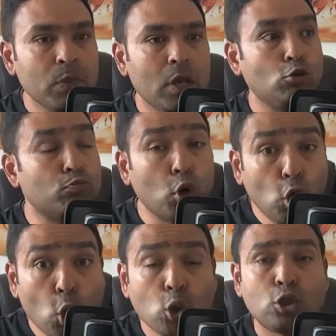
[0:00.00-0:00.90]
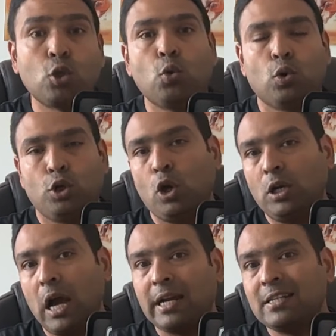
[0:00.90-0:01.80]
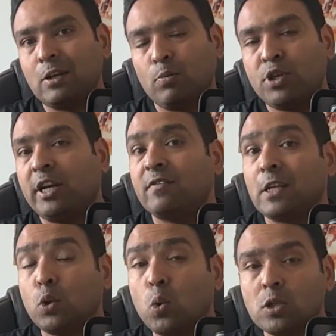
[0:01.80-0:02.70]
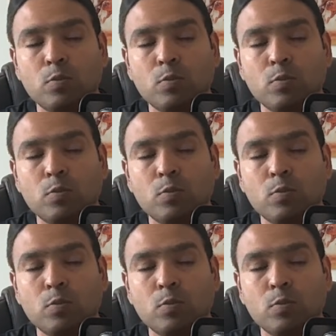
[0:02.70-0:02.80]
to bulldoze through your targets and objectives and goals.